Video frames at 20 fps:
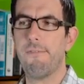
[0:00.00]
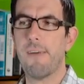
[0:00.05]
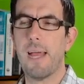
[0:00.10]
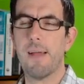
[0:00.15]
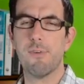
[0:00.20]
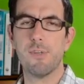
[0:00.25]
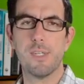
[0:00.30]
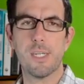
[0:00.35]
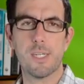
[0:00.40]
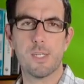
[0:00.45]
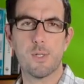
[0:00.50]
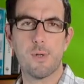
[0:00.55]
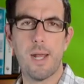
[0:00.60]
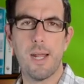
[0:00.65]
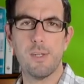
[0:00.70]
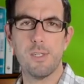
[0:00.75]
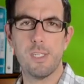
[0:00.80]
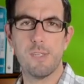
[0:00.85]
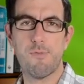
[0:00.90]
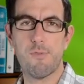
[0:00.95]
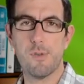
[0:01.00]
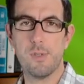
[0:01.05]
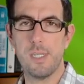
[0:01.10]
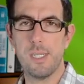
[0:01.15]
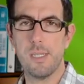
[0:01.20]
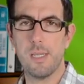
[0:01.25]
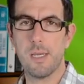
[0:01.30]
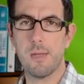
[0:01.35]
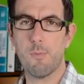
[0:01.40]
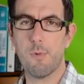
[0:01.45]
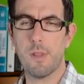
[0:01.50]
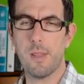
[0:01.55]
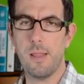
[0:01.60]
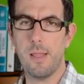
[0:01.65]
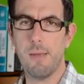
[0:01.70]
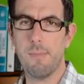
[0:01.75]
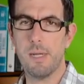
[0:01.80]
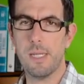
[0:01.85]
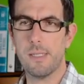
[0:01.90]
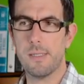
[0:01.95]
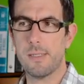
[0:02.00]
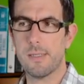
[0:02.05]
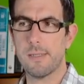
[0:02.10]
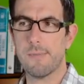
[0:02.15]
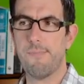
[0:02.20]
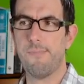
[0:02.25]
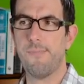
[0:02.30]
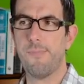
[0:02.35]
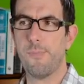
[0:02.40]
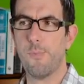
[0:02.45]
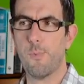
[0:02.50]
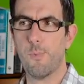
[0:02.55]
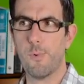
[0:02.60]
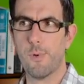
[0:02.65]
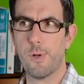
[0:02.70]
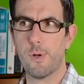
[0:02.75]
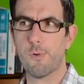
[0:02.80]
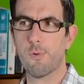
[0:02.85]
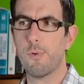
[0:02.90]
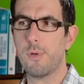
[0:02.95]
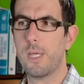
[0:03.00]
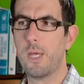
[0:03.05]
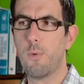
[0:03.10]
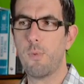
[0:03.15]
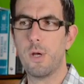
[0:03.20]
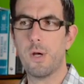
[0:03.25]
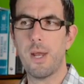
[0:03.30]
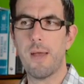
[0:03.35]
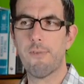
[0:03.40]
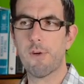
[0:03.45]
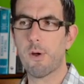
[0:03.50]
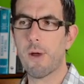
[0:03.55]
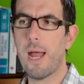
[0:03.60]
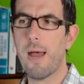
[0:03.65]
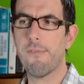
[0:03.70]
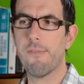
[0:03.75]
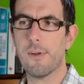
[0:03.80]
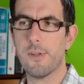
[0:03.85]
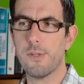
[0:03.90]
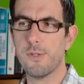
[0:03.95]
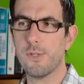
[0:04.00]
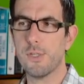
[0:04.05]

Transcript: five or six strategies for dealing with limits. You know, we don't have a graph here.